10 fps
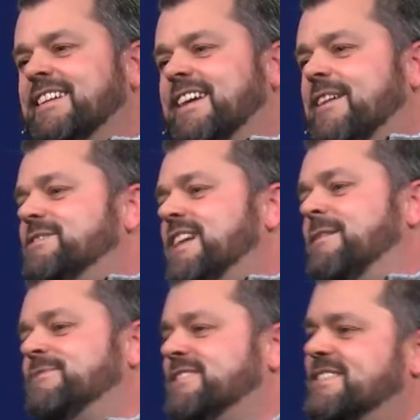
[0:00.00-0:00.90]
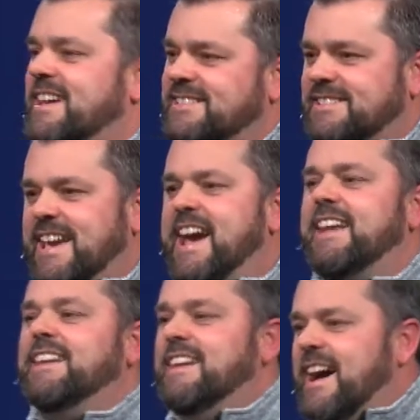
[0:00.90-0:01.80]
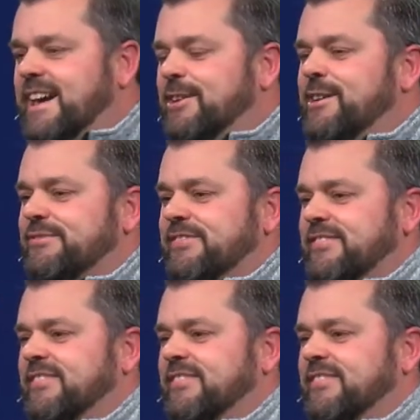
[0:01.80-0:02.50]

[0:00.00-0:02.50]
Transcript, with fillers: Other times she says, Yeah, knock it off.